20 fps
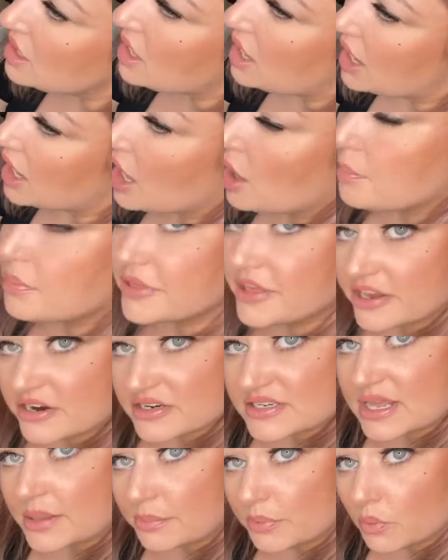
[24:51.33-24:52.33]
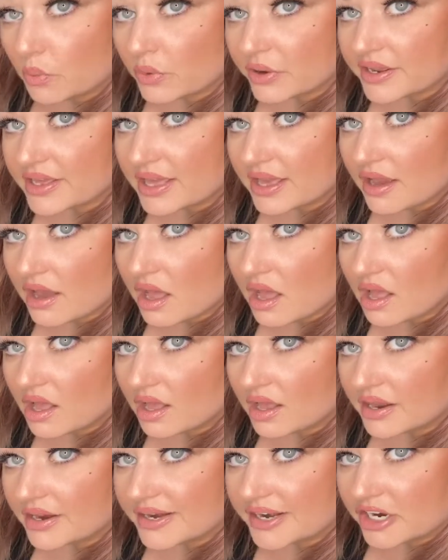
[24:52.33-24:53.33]
a couple years I've been working
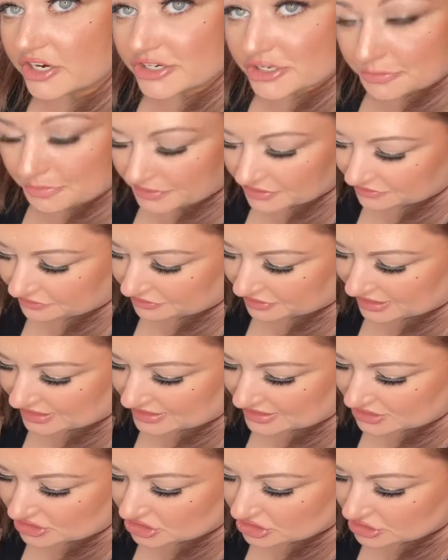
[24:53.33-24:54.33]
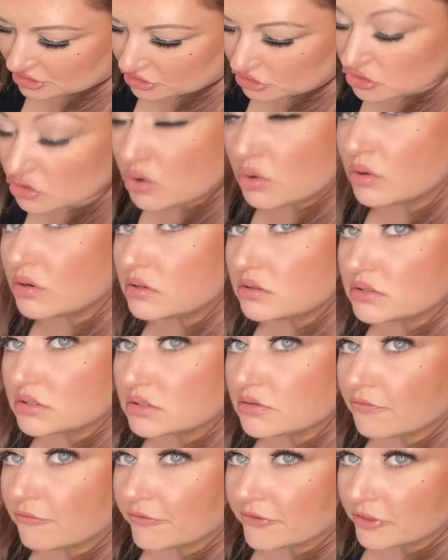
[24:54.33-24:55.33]
on underprivileged schools
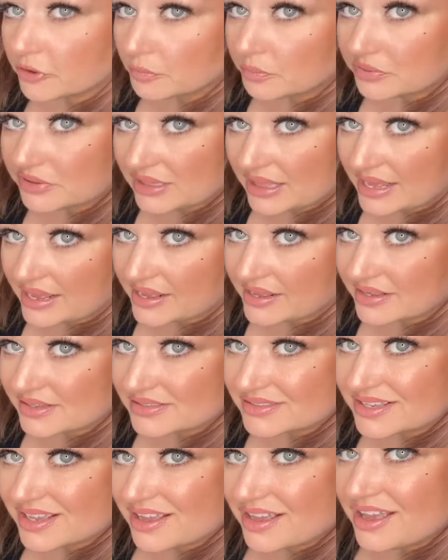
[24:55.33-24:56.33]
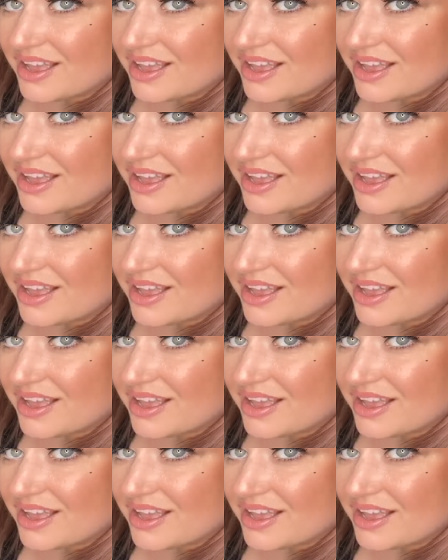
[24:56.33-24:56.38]
for their plays.